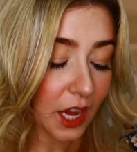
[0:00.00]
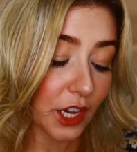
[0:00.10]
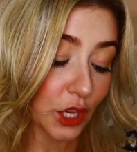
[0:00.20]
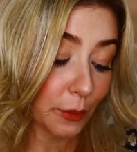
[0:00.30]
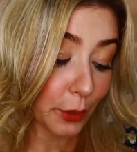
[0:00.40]
Are
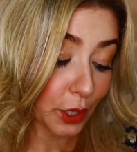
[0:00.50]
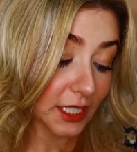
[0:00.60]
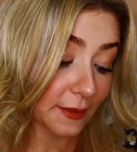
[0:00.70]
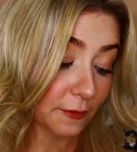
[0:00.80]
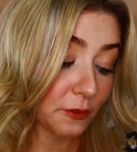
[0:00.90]
you booked
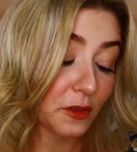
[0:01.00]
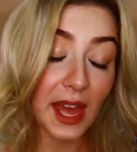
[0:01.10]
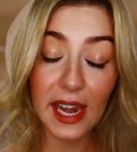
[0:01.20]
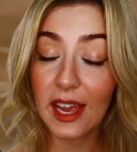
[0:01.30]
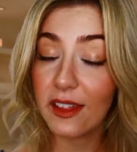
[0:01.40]
in for
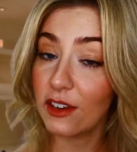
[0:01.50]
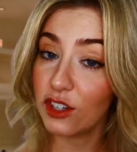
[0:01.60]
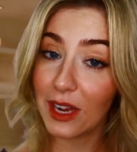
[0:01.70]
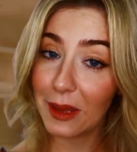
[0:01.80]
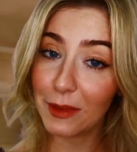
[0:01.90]
any other
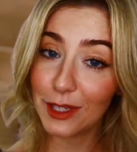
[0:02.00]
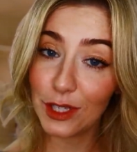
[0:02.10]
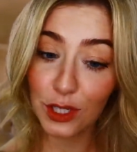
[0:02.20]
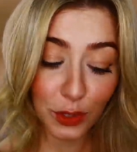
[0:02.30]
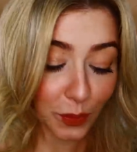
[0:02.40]
treatments
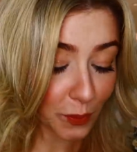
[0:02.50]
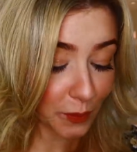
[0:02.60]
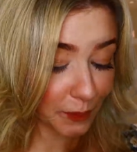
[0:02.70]
at all?